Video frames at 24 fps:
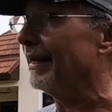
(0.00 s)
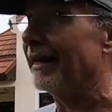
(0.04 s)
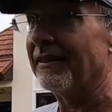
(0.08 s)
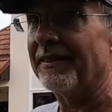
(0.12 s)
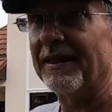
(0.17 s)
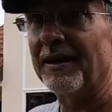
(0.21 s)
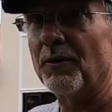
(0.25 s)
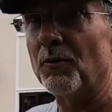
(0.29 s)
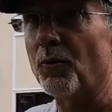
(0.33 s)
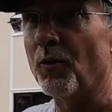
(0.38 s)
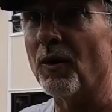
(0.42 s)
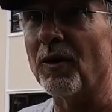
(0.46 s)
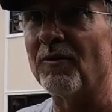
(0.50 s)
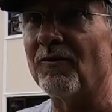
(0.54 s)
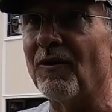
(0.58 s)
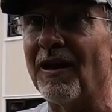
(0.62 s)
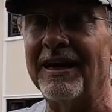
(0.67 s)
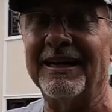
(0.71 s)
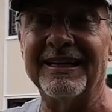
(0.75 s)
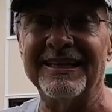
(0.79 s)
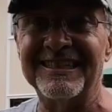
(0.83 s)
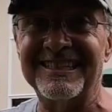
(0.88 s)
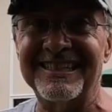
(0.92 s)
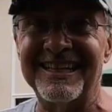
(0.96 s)
I think we're
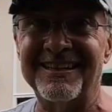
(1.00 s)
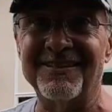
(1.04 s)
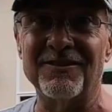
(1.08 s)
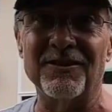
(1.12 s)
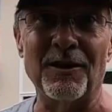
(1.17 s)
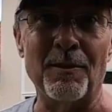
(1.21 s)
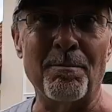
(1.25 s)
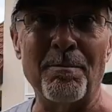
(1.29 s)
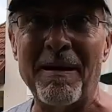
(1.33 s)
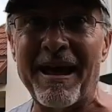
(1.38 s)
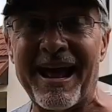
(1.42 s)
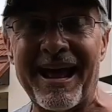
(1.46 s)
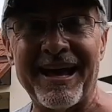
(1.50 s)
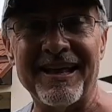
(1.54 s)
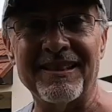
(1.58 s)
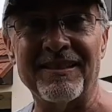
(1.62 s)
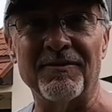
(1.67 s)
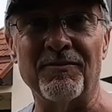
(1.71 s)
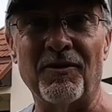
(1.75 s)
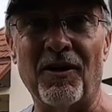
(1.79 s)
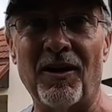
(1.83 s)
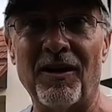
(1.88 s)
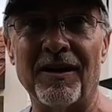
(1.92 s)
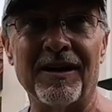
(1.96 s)
right in the center of the path
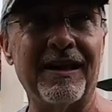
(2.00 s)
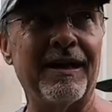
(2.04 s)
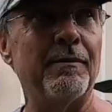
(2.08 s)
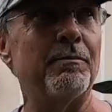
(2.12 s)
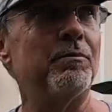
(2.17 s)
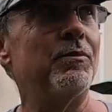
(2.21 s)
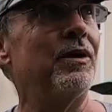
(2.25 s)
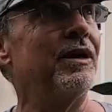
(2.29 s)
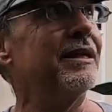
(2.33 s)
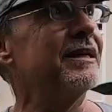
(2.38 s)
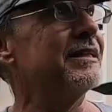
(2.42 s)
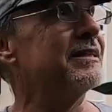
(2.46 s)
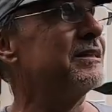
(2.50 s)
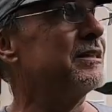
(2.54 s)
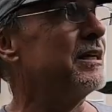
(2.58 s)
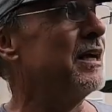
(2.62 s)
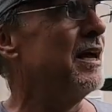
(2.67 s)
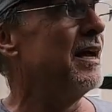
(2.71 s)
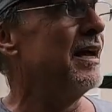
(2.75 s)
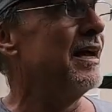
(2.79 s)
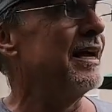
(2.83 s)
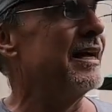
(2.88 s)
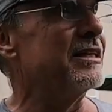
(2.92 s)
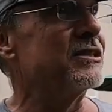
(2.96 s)
of all that, but
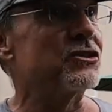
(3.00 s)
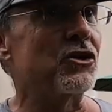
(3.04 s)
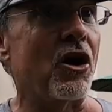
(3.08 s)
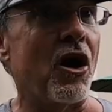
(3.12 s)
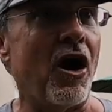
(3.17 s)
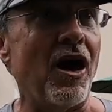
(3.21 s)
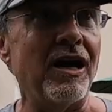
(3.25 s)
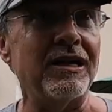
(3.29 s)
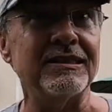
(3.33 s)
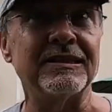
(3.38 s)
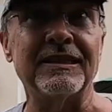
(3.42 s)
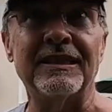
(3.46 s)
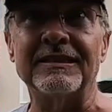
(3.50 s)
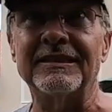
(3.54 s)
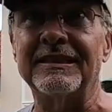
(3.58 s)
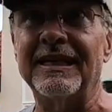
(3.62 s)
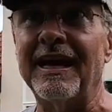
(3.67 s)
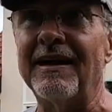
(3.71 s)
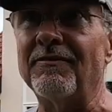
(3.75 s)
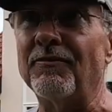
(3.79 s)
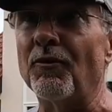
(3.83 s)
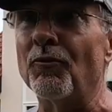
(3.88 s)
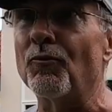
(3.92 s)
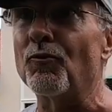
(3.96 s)
it's caused us to
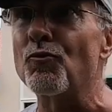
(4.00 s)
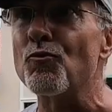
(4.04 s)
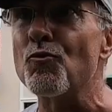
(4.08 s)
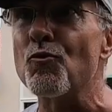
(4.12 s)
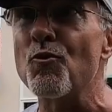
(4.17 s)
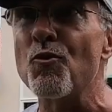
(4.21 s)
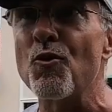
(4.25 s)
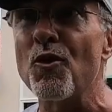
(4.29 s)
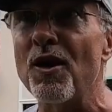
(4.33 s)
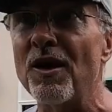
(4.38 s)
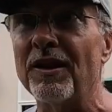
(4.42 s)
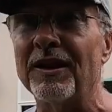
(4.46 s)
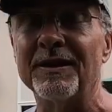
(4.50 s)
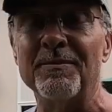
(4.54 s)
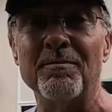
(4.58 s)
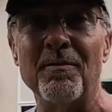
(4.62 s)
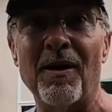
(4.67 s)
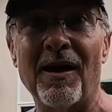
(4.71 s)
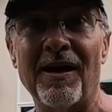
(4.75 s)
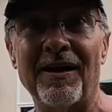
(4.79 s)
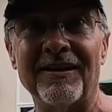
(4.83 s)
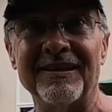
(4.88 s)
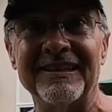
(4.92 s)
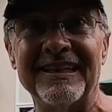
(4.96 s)
have a really
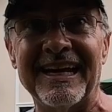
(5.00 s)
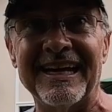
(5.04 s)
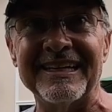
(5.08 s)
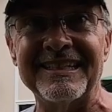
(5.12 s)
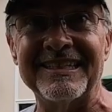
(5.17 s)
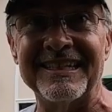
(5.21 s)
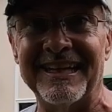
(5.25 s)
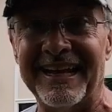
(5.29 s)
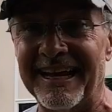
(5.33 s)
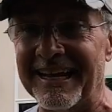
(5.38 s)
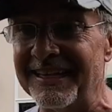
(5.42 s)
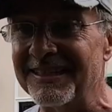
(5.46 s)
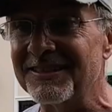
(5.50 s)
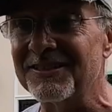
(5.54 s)
mild day today.